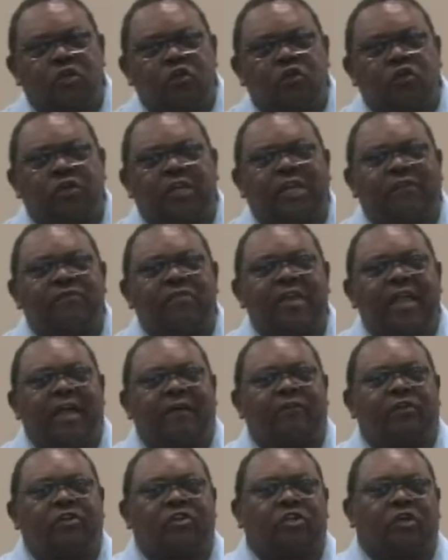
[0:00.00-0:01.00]
You could have
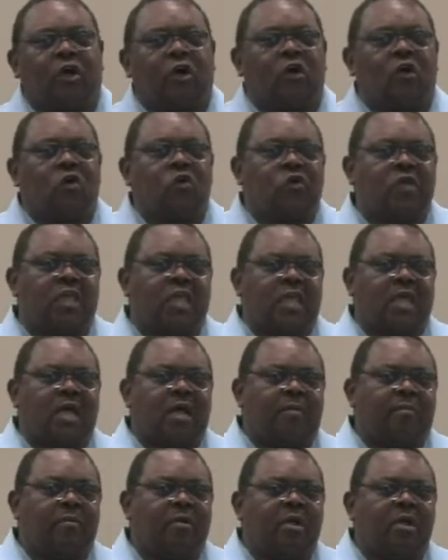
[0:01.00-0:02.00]
never told
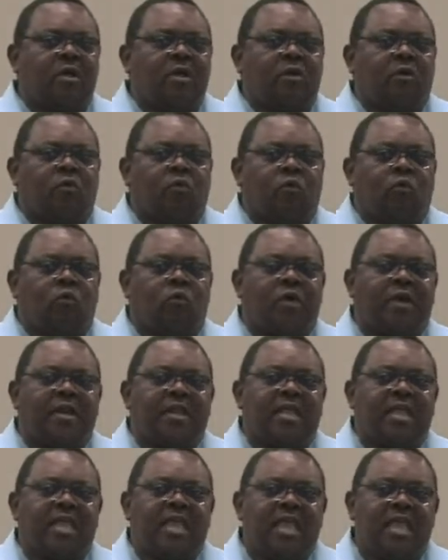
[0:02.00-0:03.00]
him
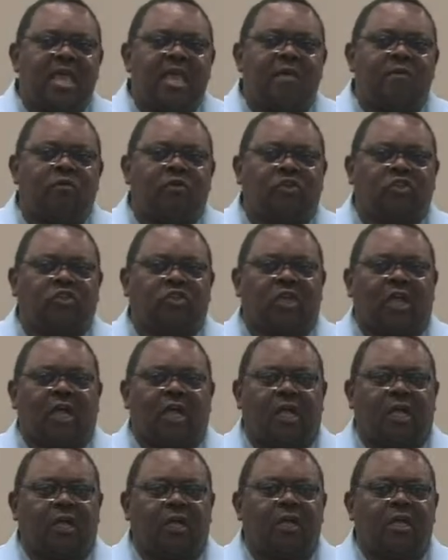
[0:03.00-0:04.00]
when he was
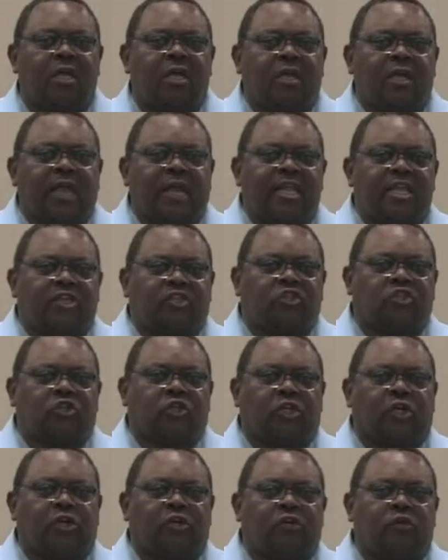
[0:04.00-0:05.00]
young that his
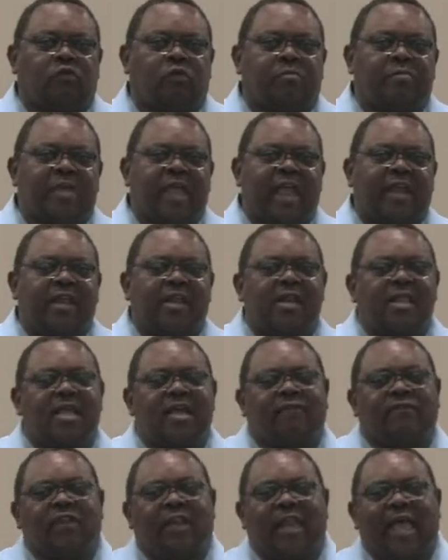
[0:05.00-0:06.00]
children would be able to
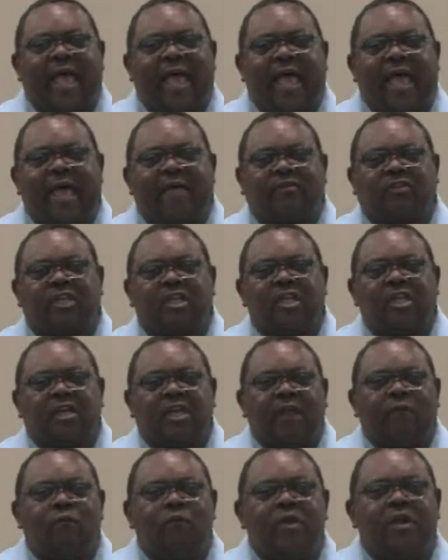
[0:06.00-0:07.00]
live the lives
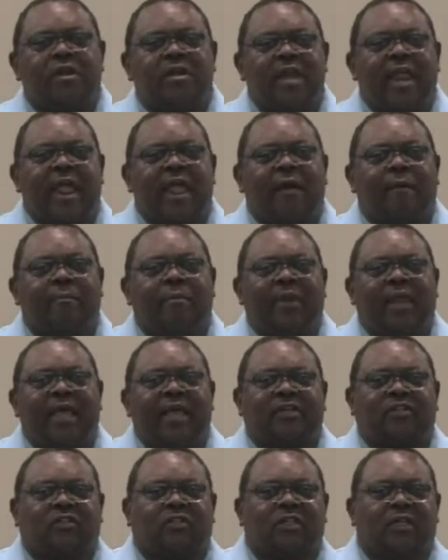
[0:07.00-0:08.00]
that we're now
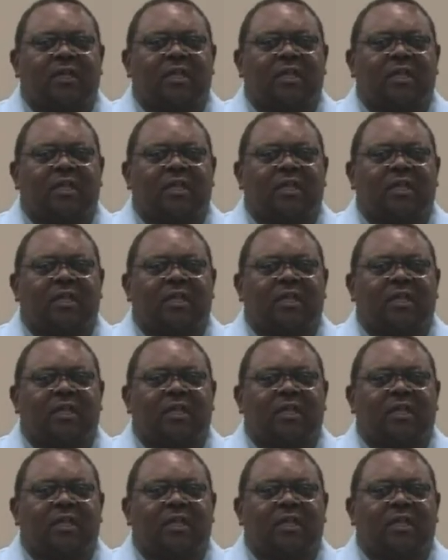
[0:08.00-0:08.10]
blessed to